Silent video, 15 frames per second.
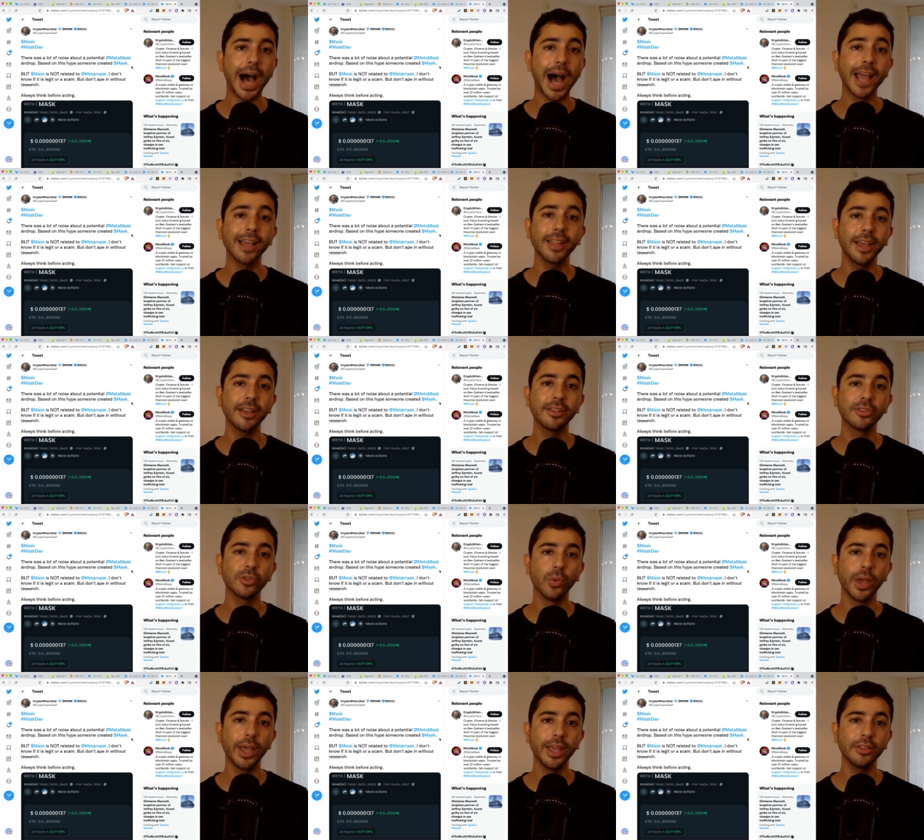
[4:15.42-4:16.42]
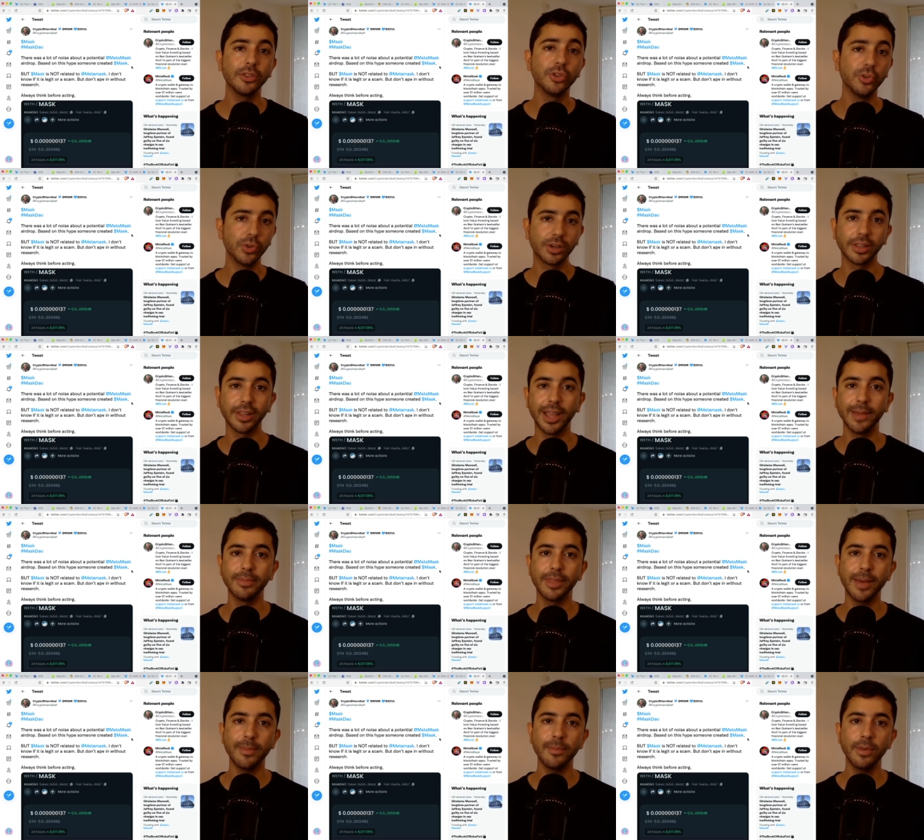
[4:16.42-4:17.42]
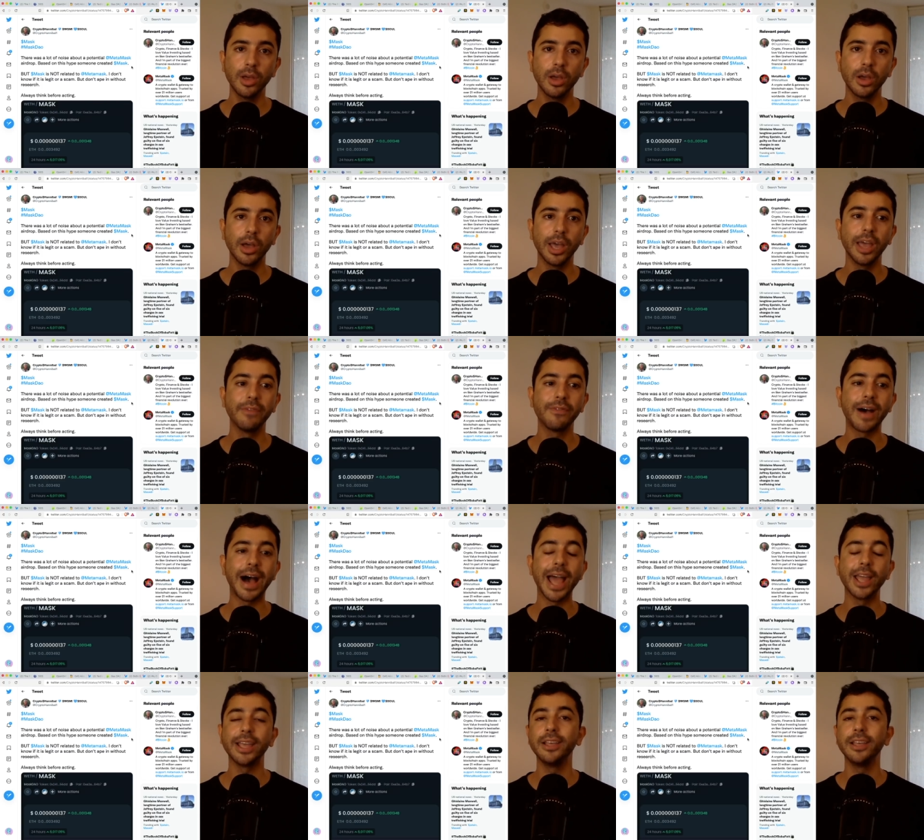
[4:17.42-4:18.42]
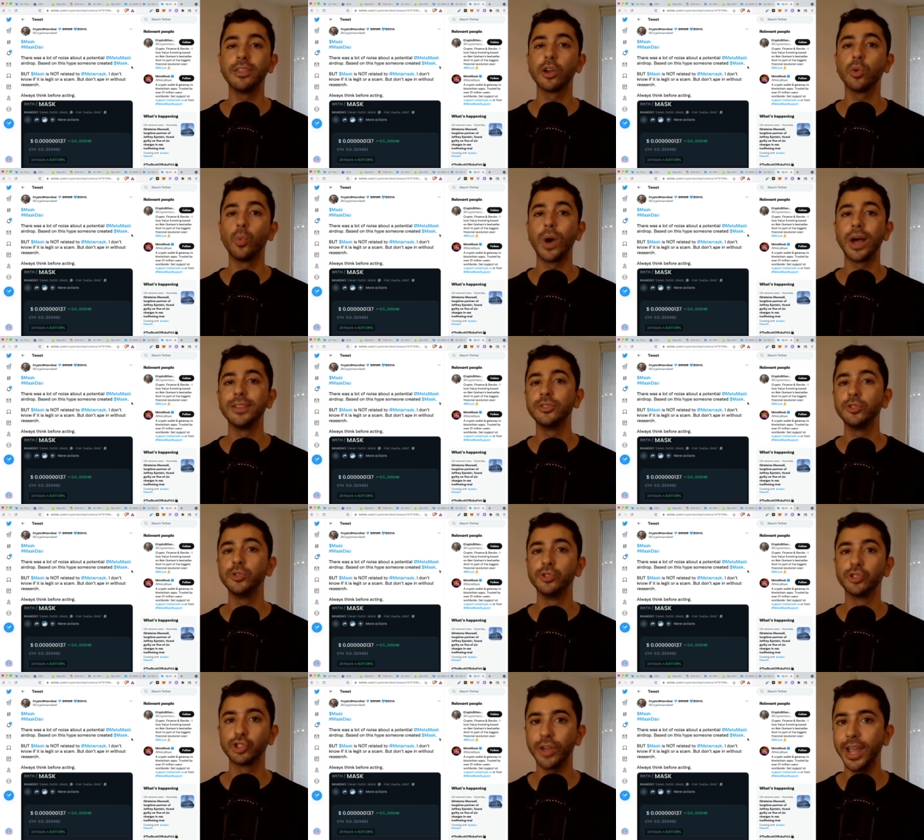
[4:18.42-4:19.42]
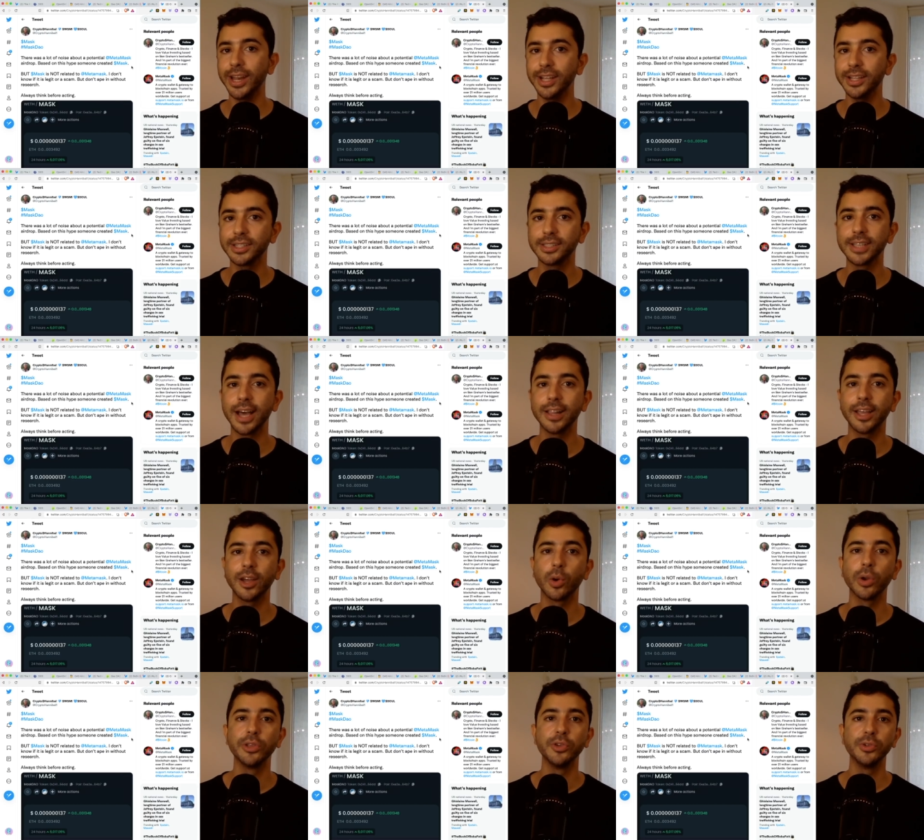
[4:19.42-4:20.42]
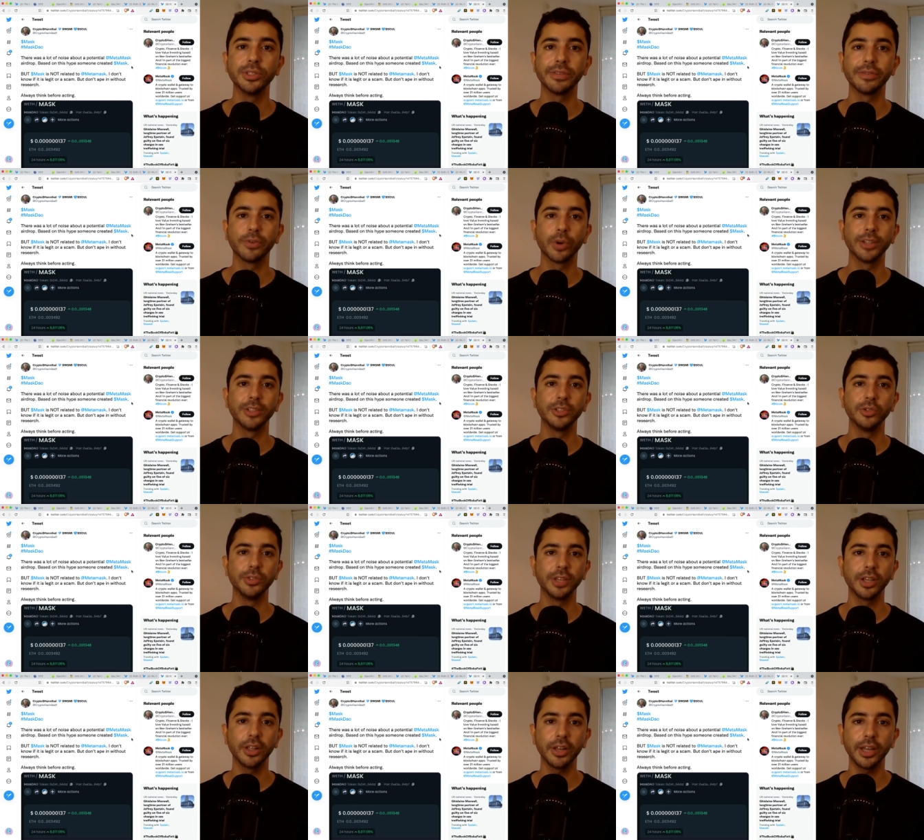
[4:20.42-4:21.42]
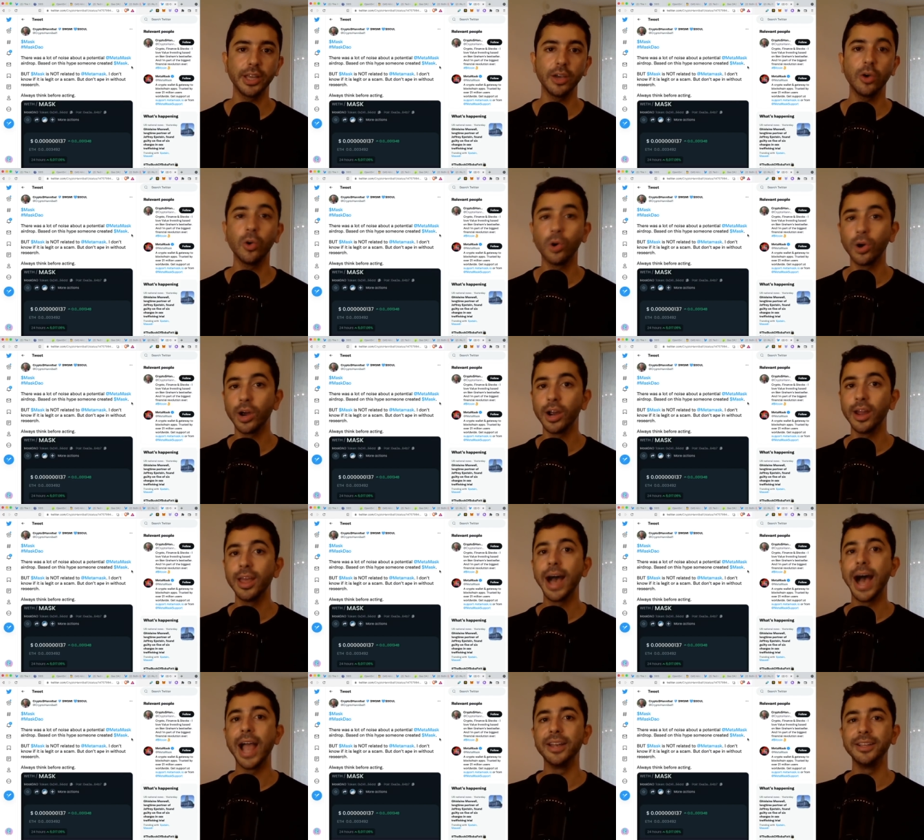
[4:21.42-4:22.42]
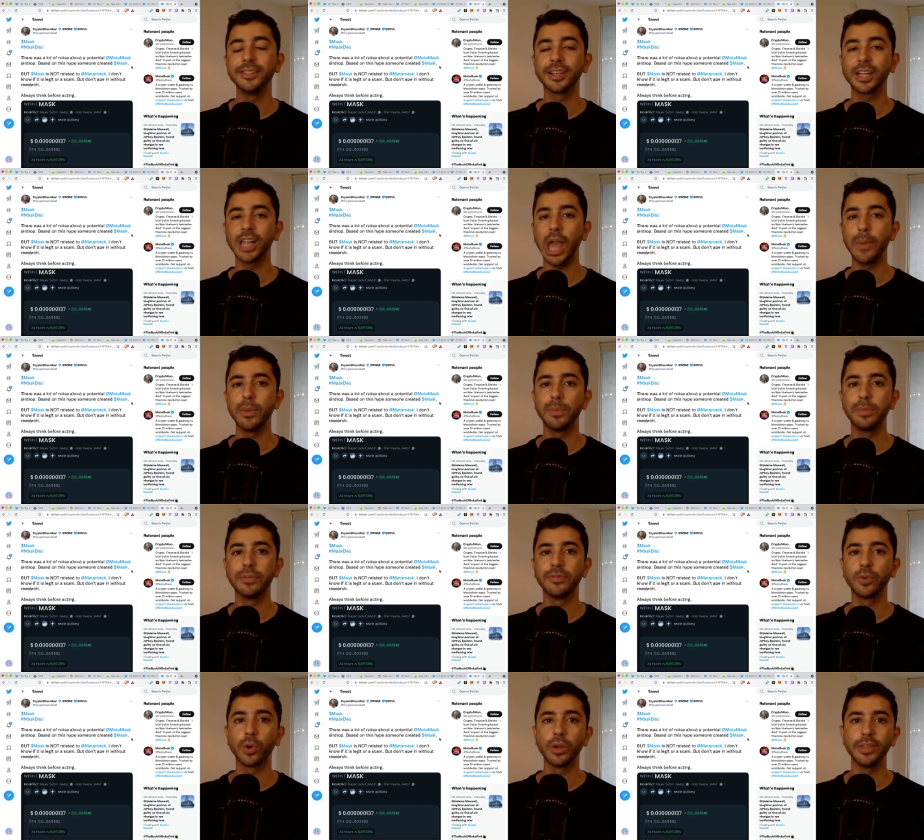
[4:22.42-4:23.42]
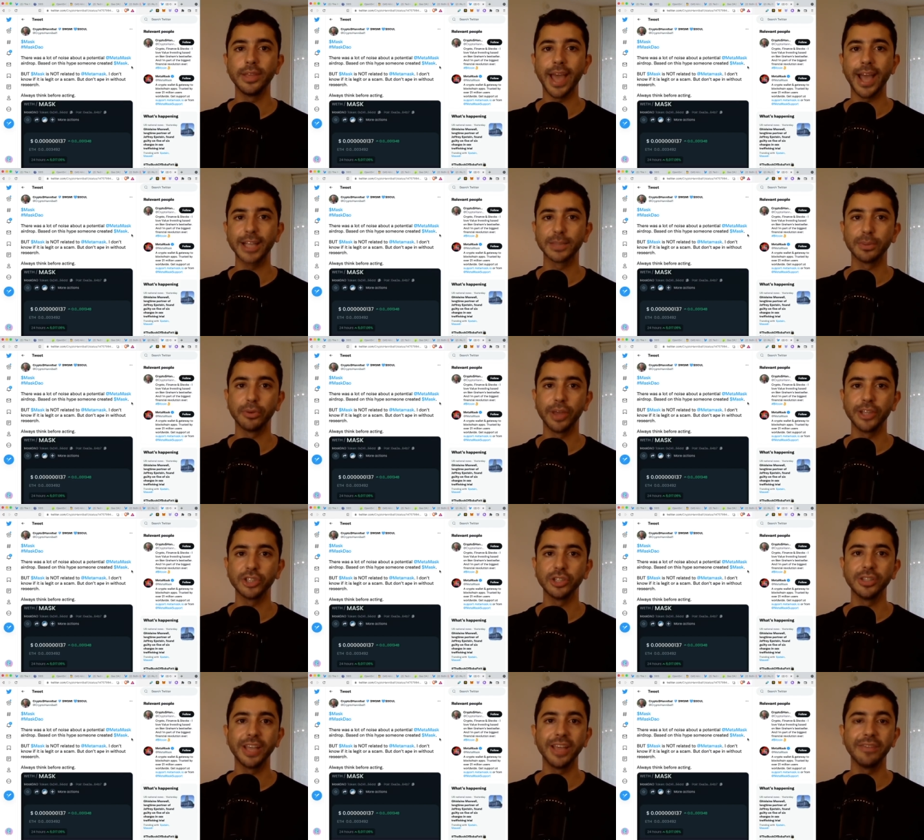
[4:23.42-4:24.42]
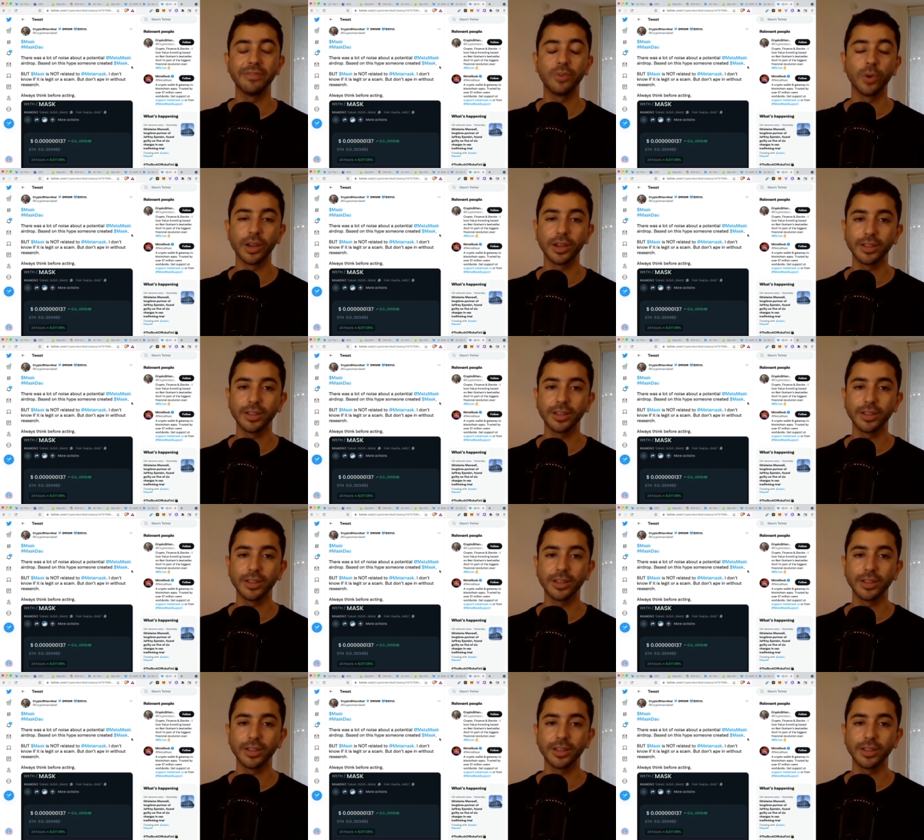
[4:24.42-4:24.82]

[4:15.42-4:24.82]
I like to wait to claim them if I either want to trade it, sell it, or use it for its utility, or I need to claim it before the expiration date for